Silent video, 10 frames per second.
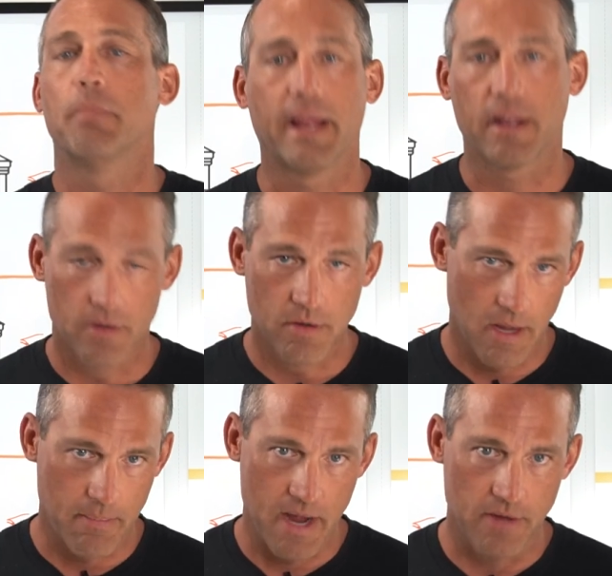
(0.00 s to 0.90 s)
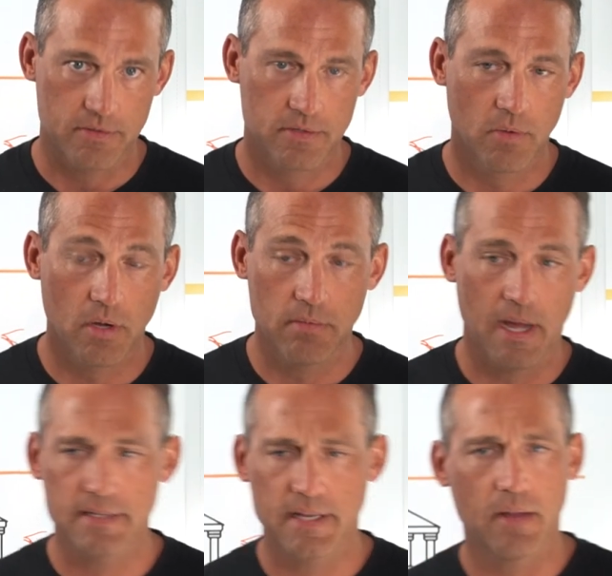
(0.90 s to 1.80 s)
bike at my house. Well,
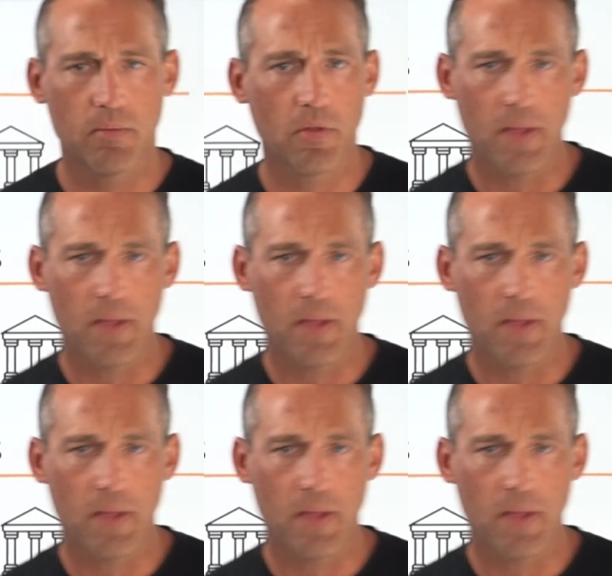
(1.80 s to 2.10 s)
I'd say, well,